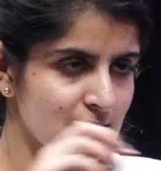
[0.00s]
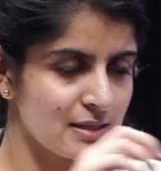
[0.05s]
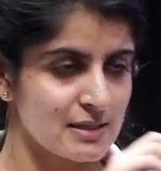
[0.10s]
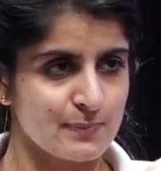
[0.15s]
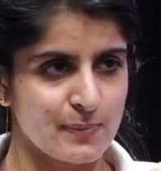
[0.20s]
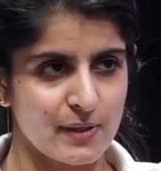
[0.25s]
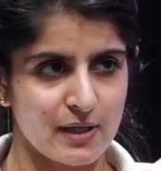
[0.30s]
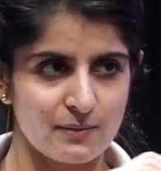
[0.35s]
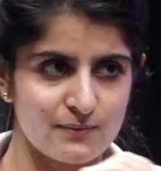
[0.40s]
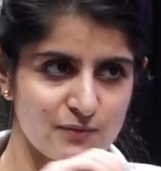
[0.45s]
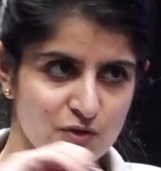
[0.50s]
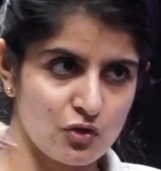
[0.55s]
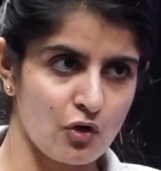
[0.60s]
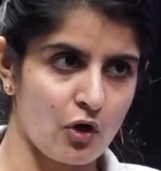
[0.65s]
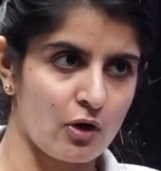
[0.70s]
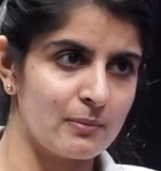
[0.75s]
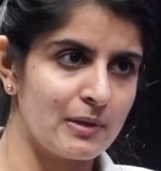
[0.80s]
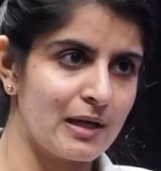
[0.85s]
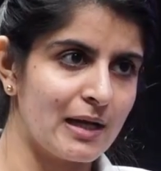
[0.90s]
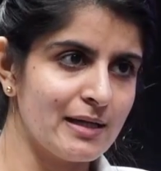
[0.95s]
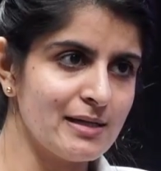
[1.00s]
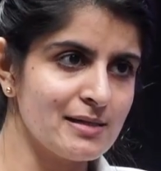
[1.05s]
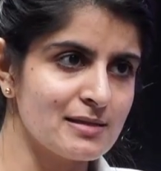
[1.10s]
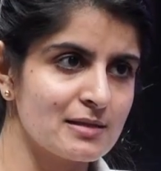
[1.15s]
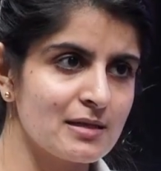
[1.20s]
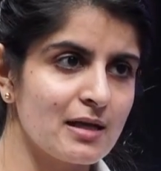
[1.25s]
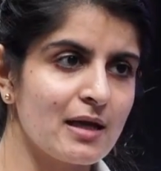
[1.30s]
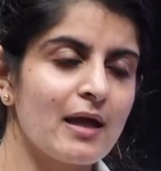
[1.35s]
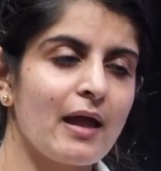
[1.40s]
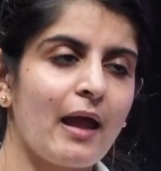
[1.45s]
this becomes
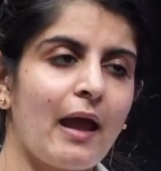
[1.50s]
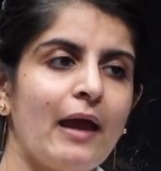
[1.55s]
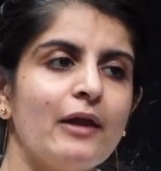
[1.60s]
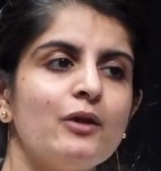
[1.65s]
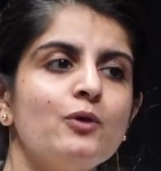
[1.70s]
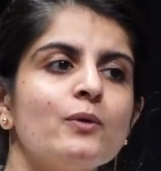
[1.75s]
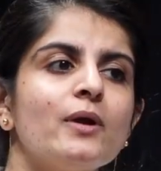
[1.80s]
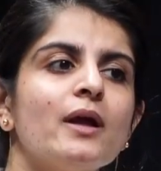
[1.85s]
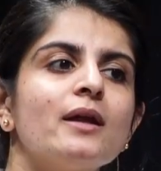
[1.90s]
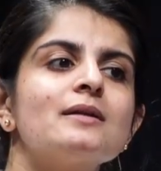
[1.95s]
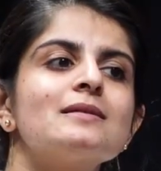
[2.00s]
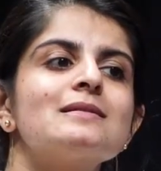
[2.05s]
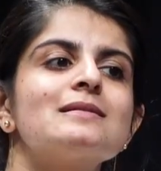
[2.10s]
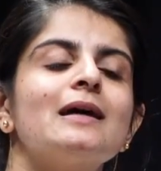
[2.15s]
normalized and you get a